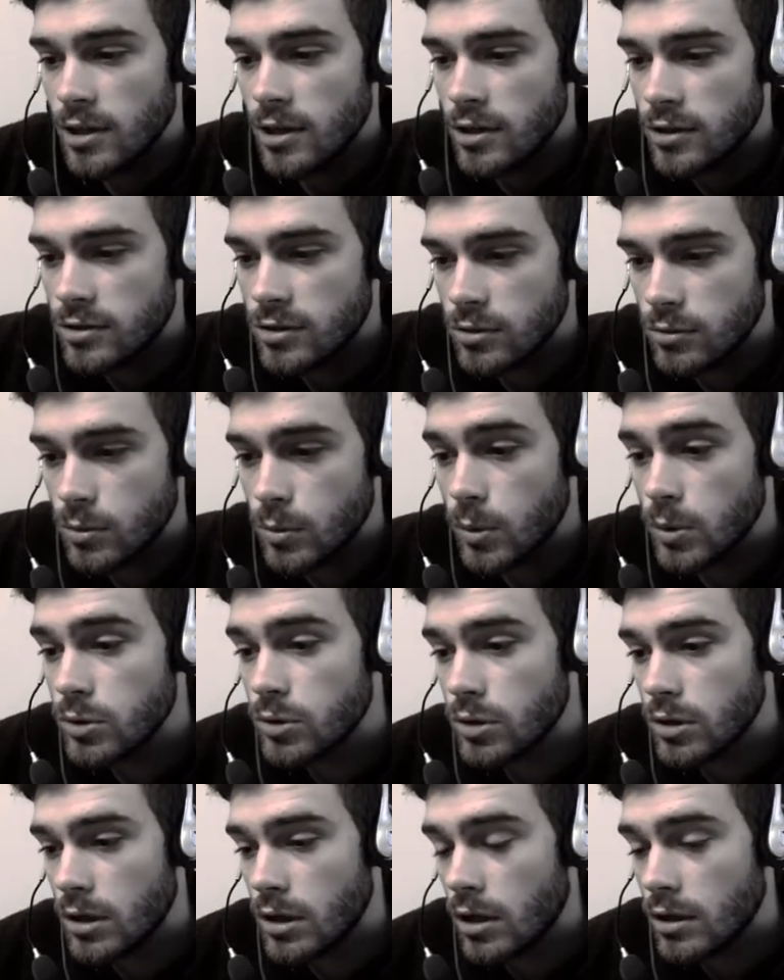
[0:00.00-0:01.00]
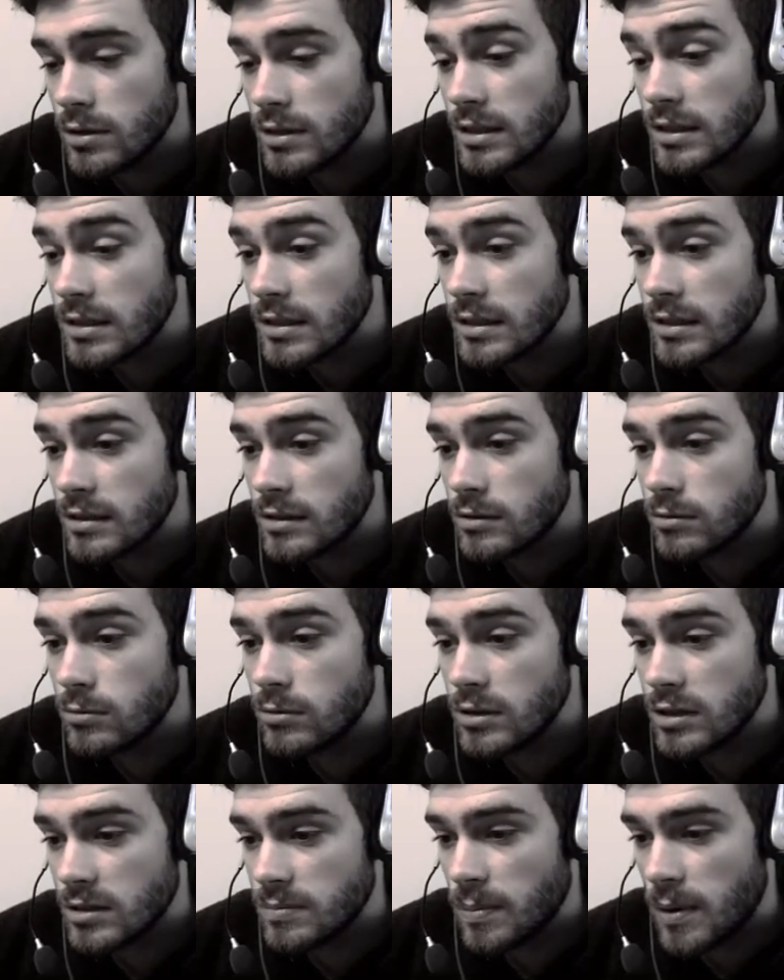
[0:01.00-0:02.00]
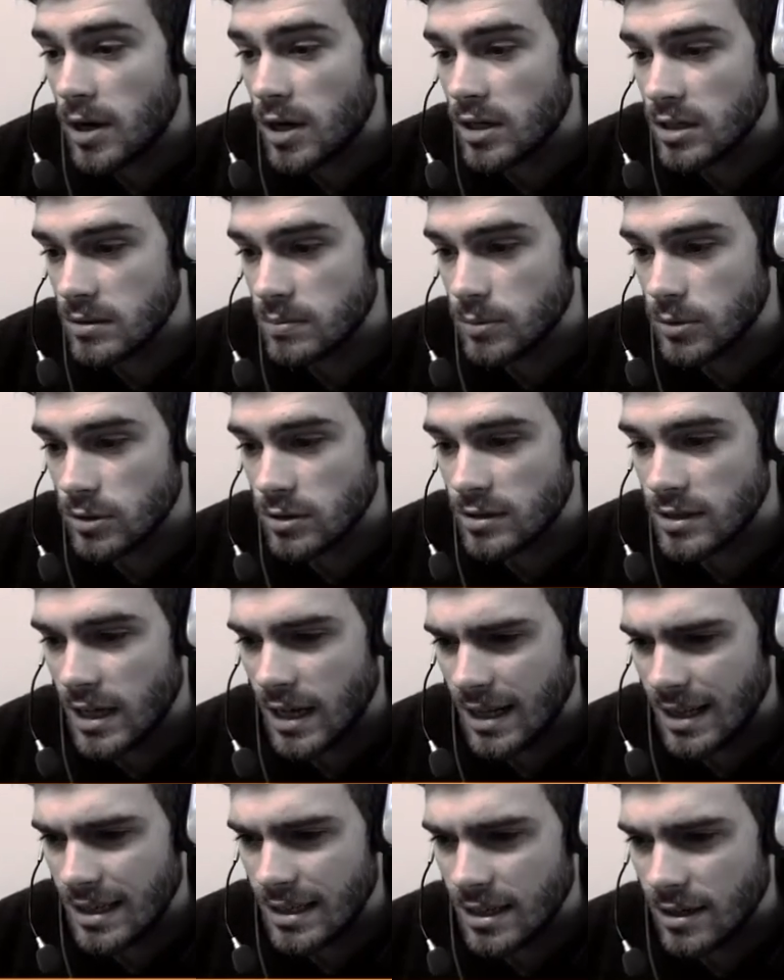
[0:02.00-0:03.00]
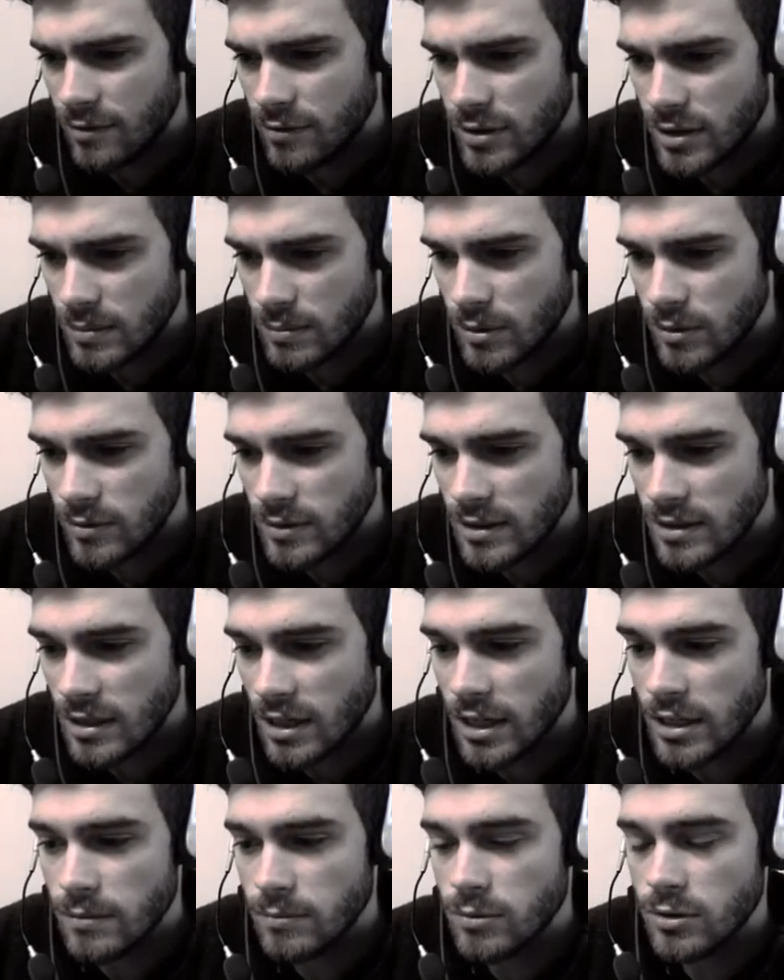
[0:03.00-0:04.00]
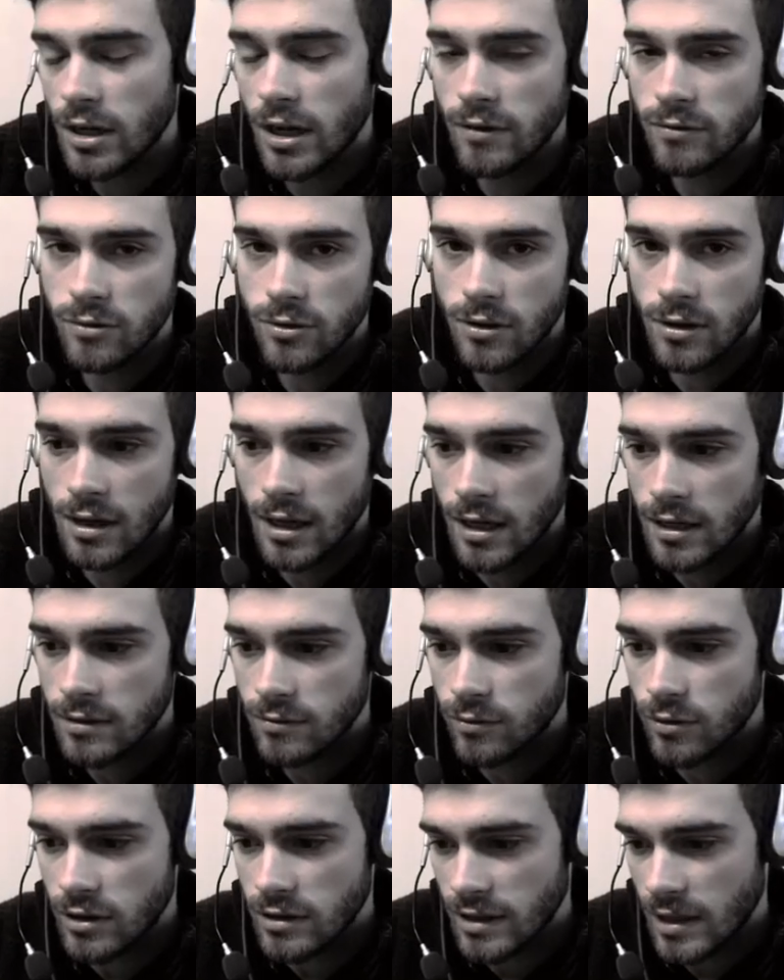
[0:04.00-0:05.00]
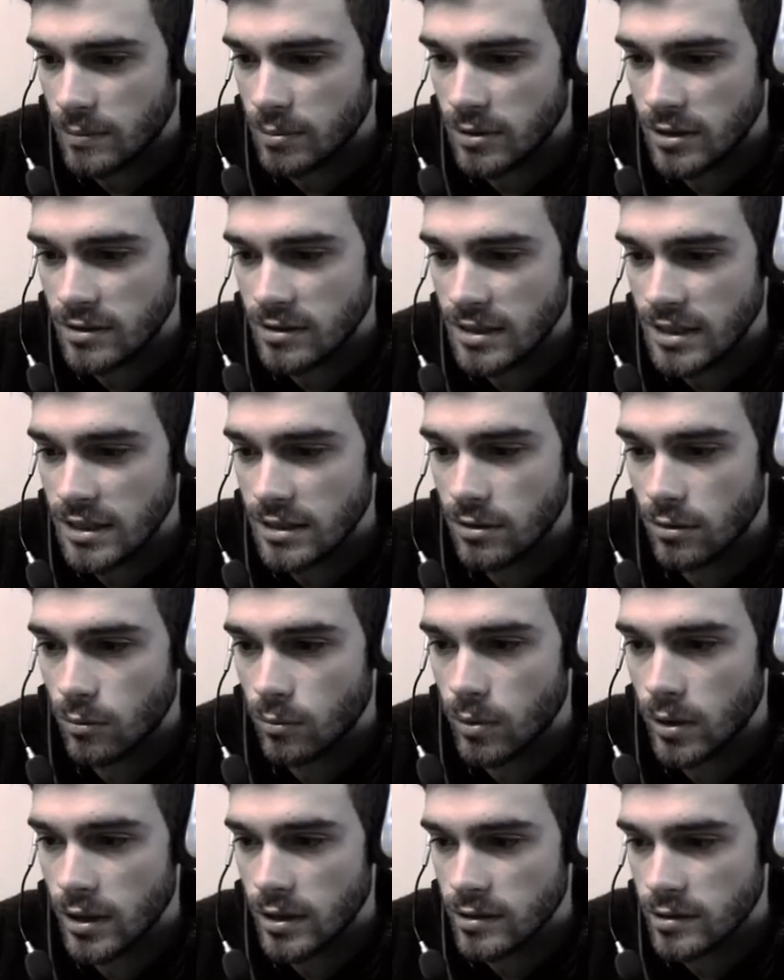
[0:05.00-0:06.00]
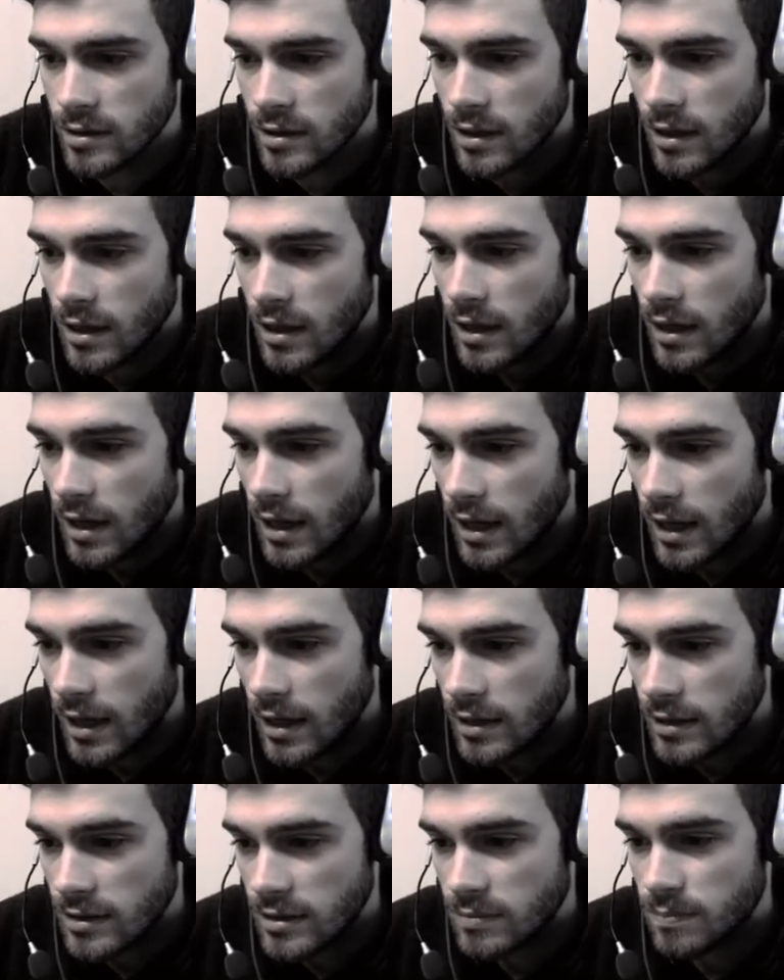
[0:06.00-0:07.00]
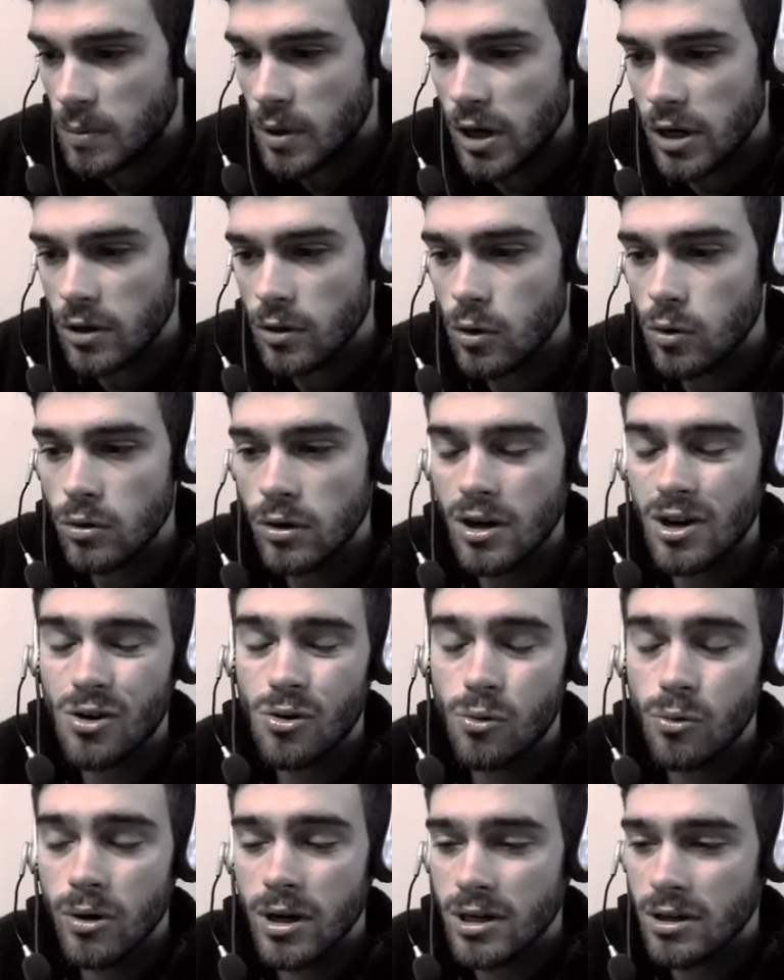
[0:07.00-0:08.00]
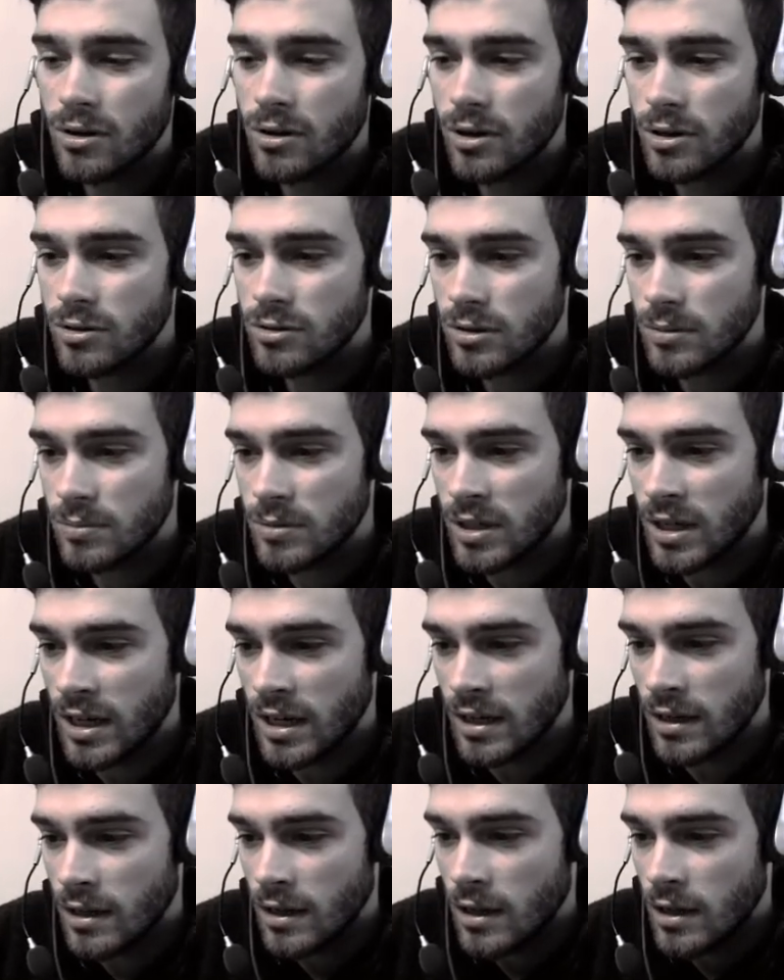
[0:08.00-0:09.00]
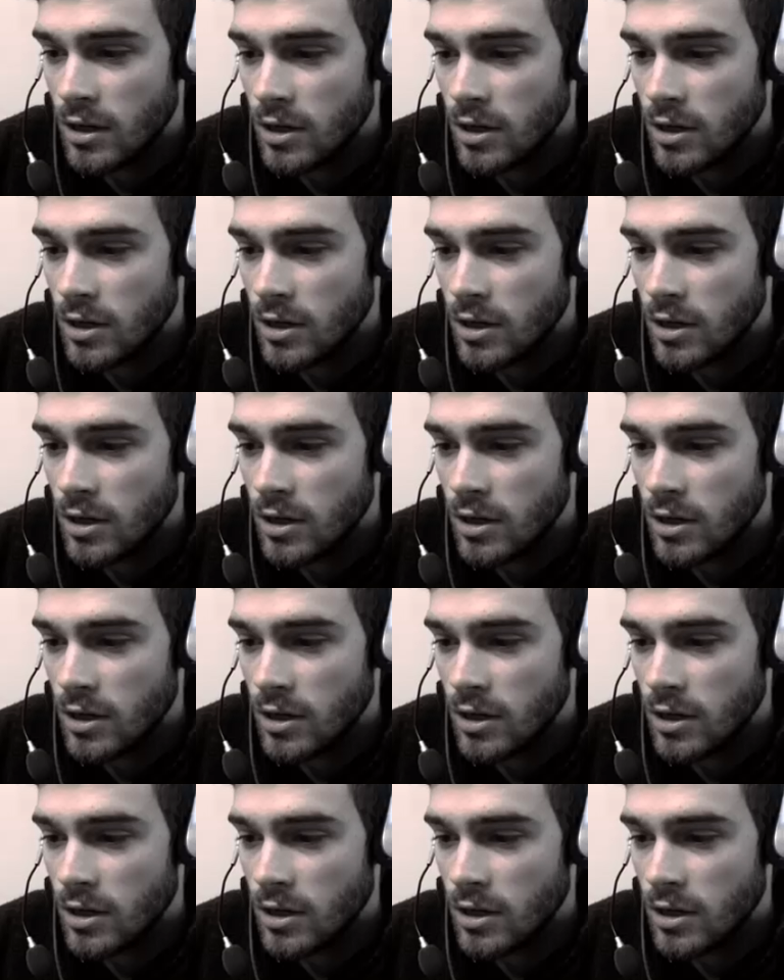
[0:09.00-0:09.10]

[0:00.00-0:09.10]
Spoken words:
So you want to unlock this as soon as possible. Sadly enough, some of these items you have to collect, for example this edelweiss and this pine cone, are quite hard to obtain.